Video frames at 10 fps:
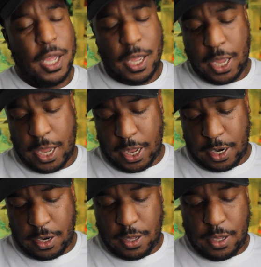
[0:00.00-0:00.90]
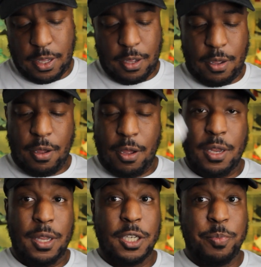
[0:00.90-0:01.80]
And
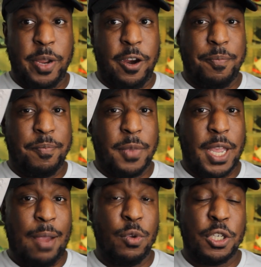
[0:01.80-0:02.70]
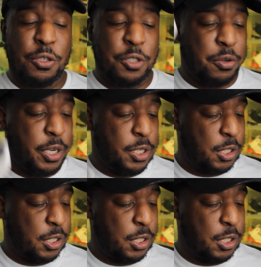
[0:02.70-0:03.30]
this pair came with shoe trees.